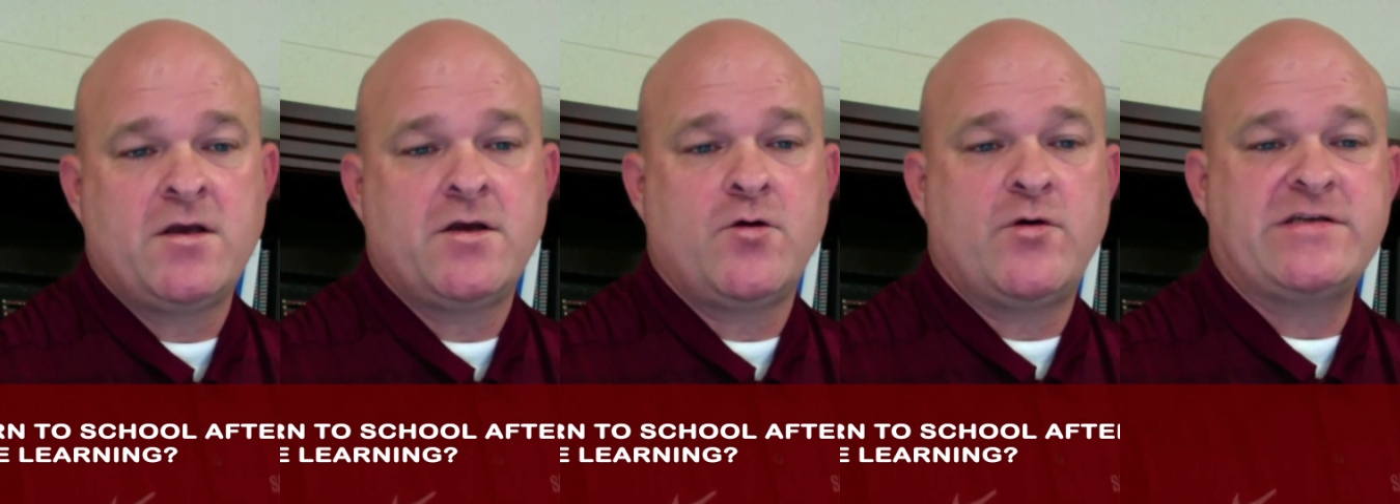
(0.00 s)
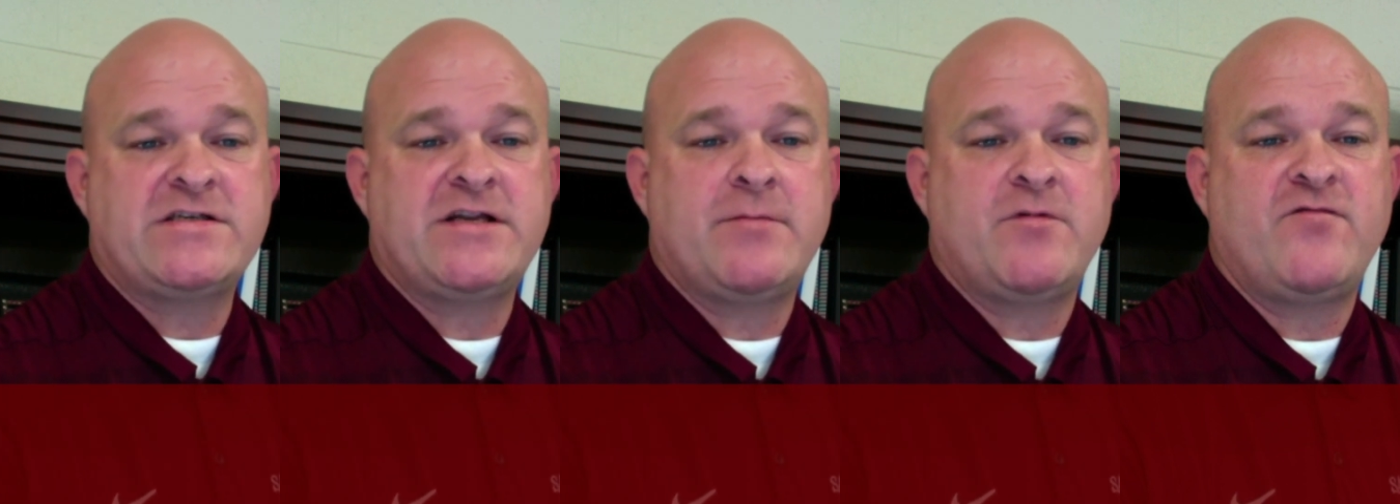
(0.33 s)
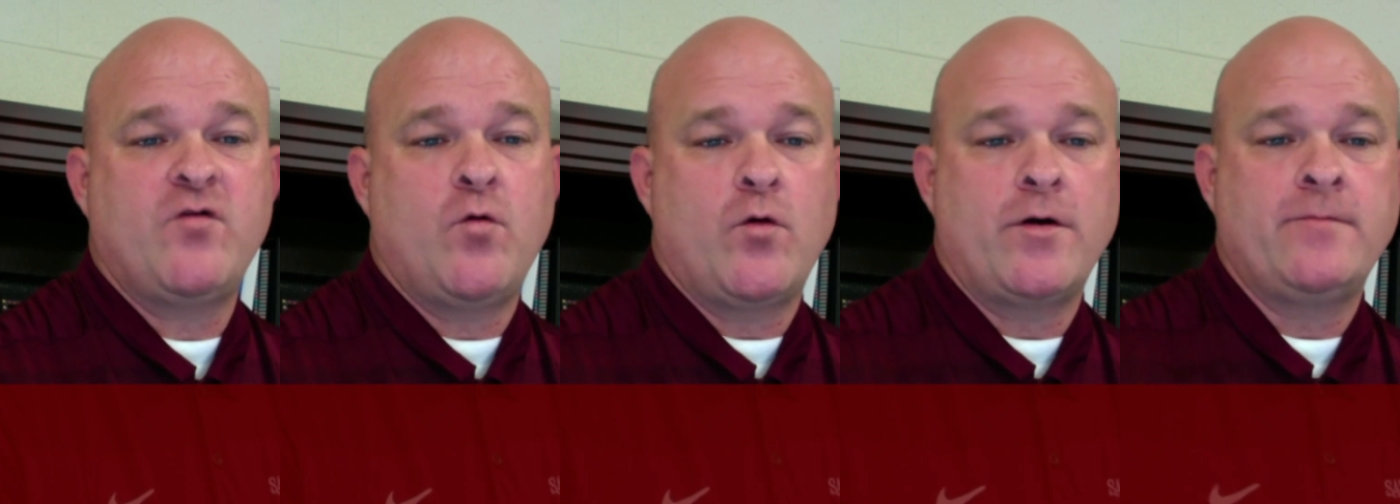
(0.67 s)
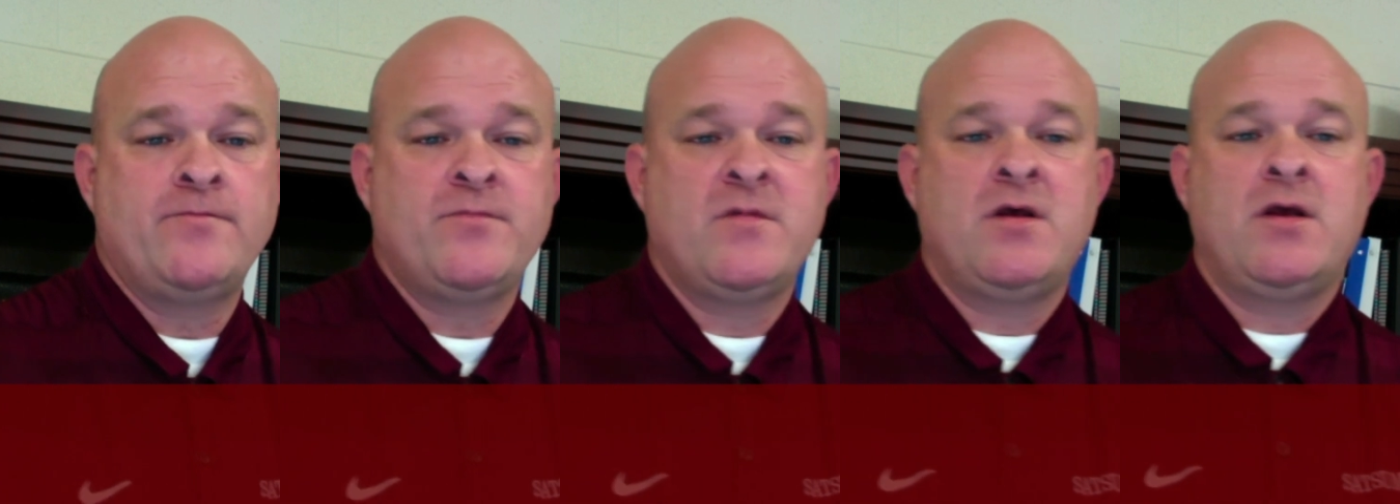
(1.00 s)
Question number 4.
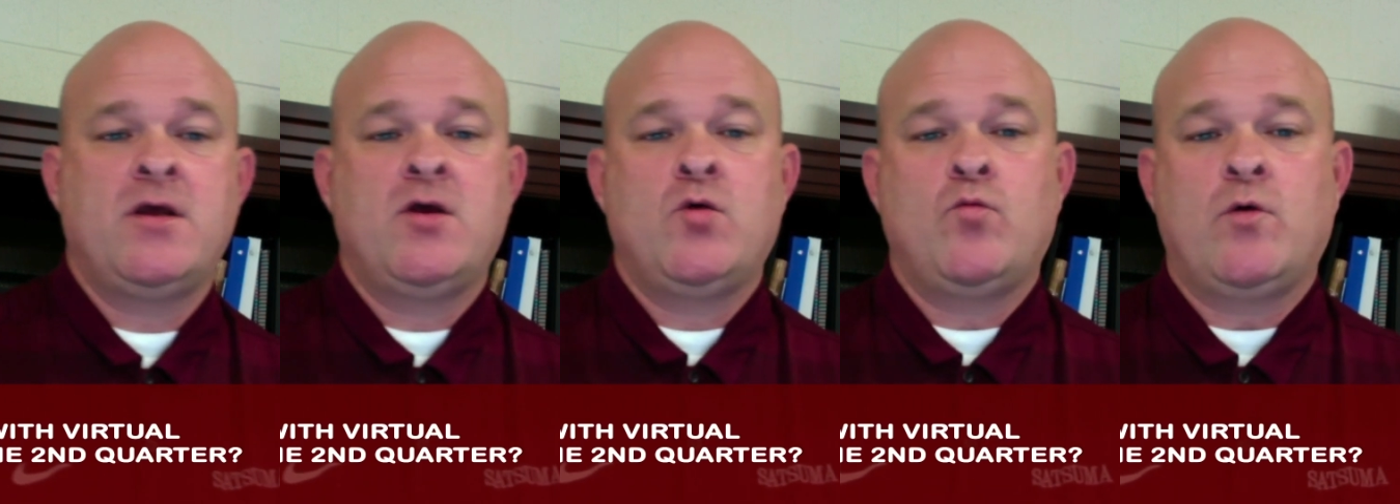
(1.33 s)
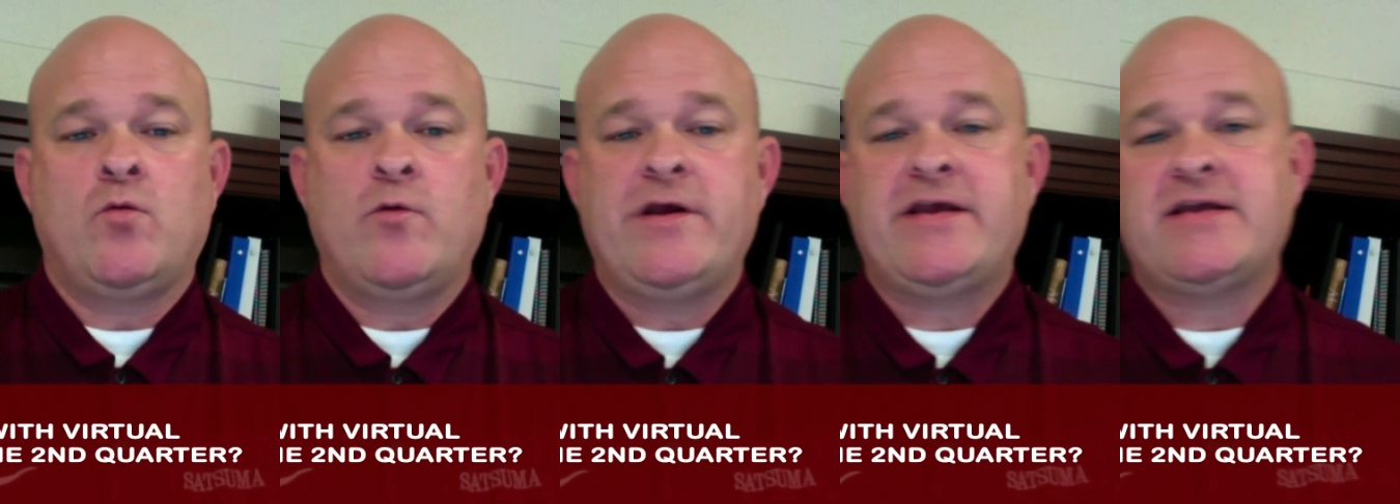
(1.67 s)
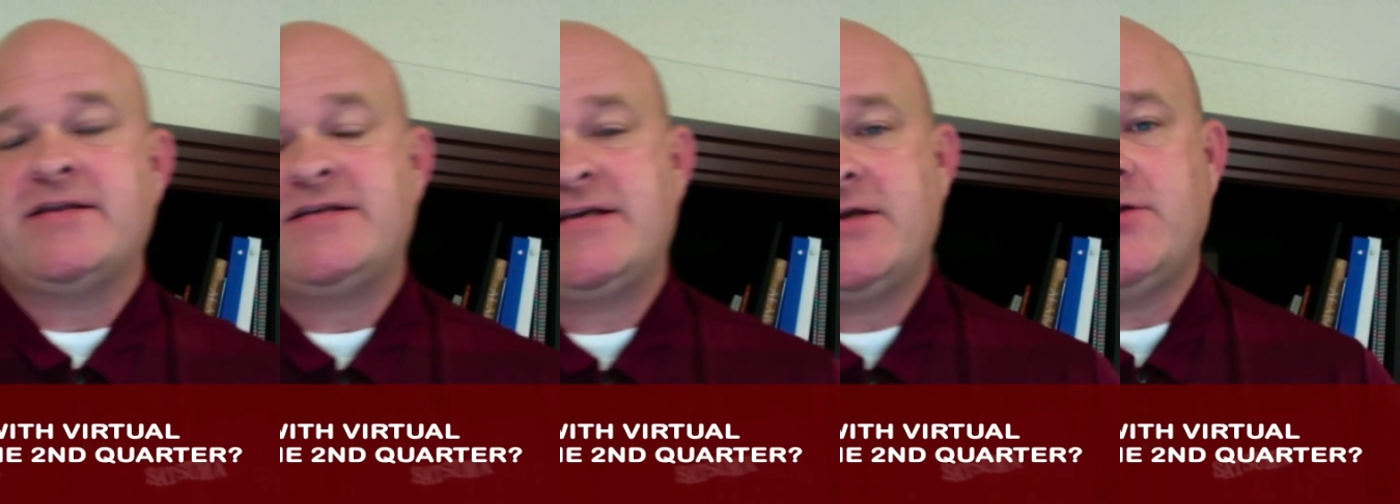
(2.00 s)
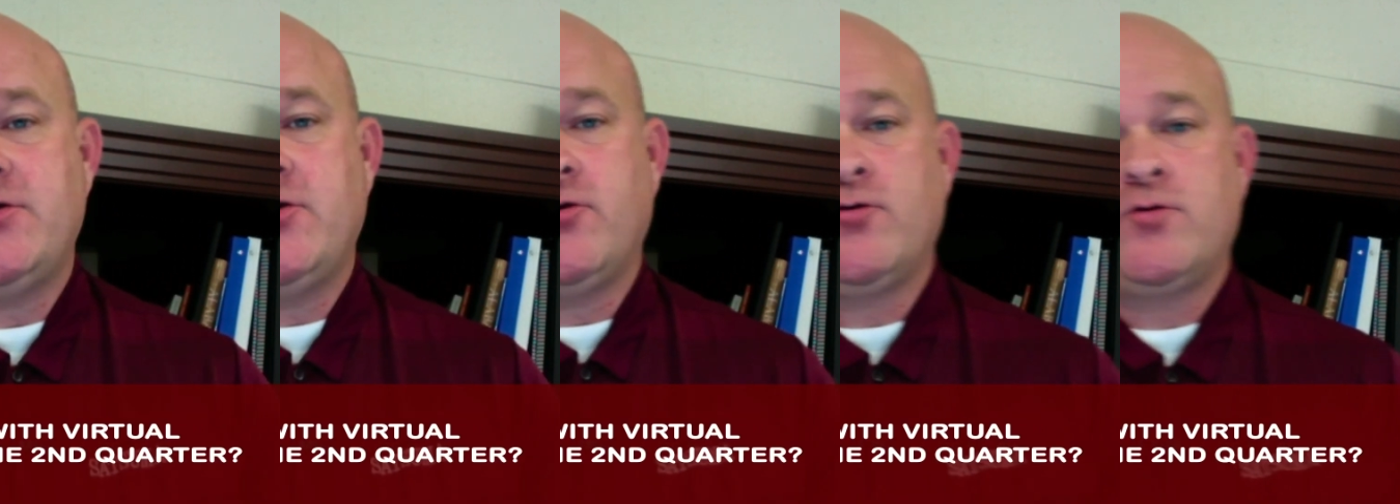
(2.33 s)
Will we
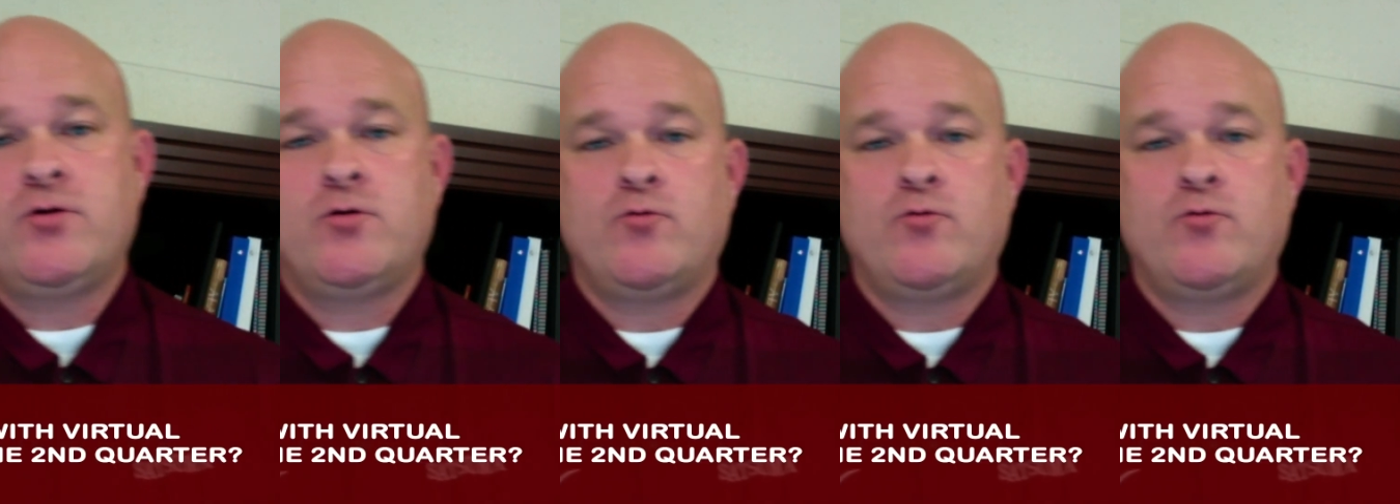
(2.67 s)
continue